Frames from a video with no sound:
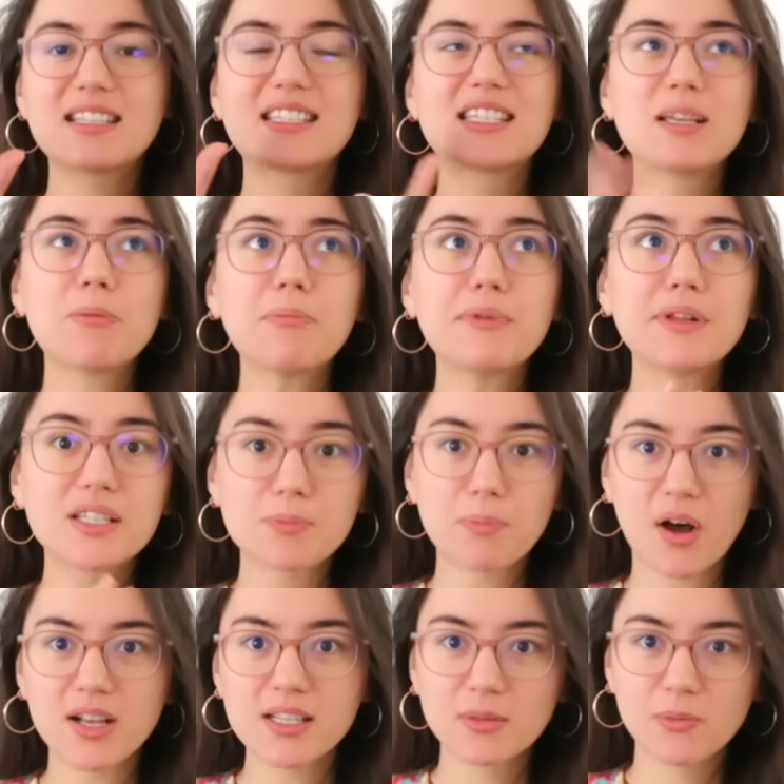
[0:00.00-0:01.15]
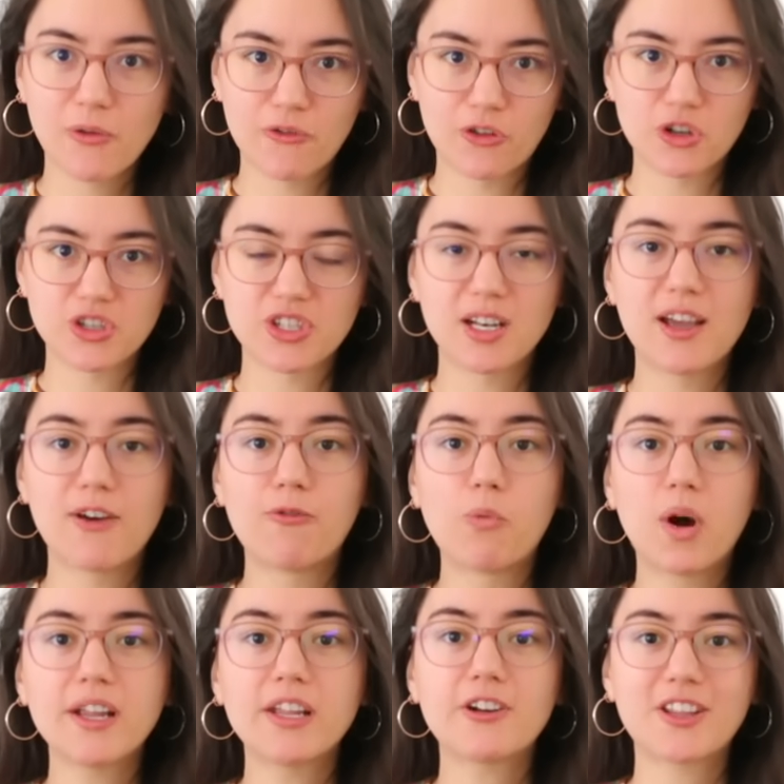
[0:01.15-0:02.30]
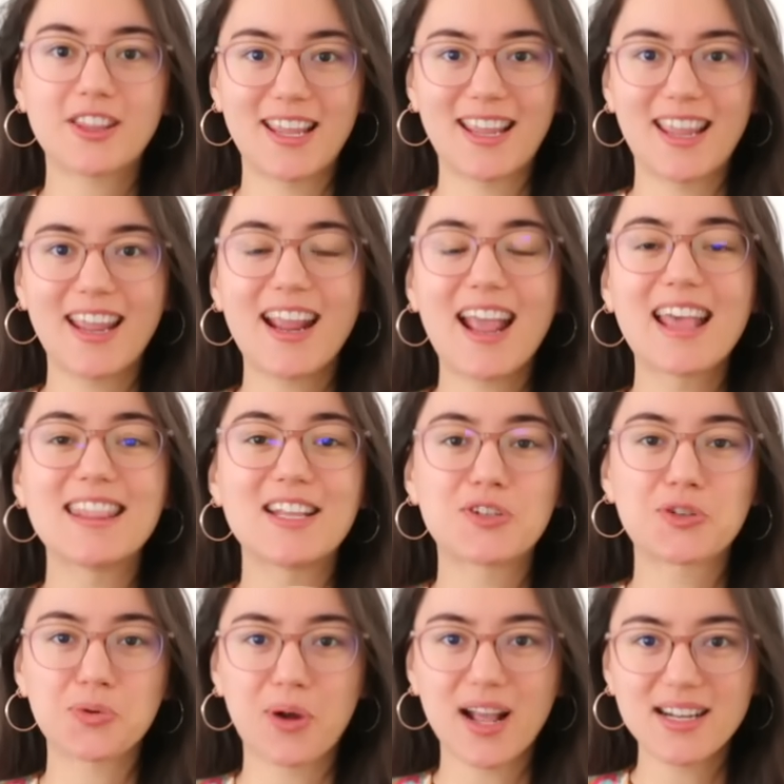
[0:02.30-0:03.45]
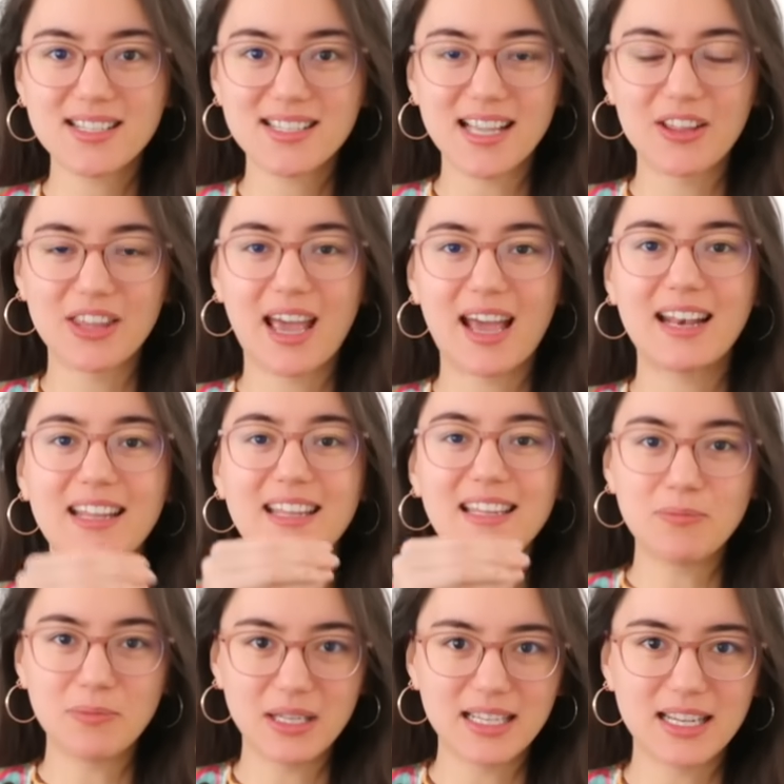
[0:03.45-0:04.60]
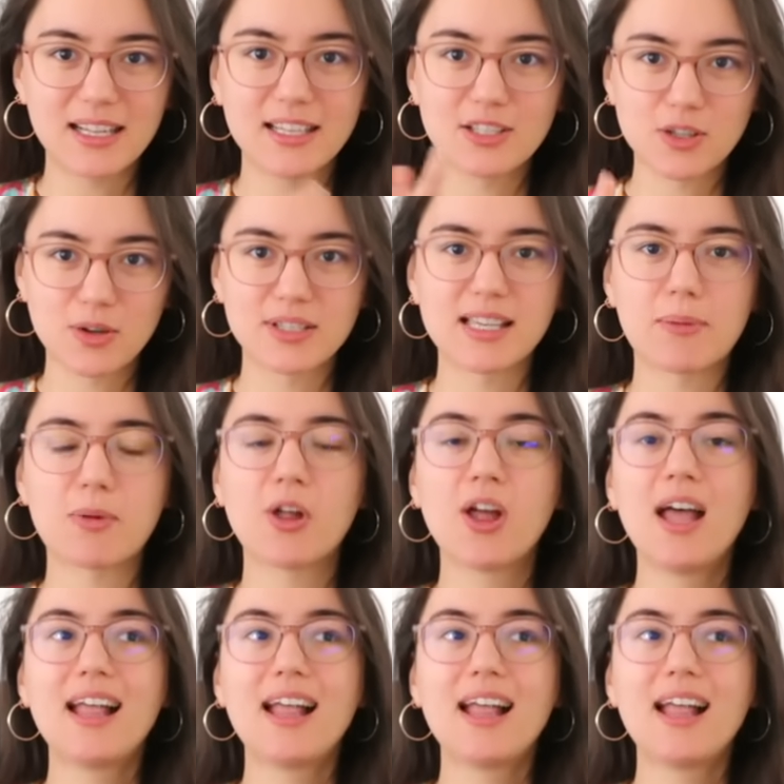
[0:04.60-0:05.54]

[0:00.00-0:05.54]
simplest possible version of what you're thinking and then try to sell that immediately. So example,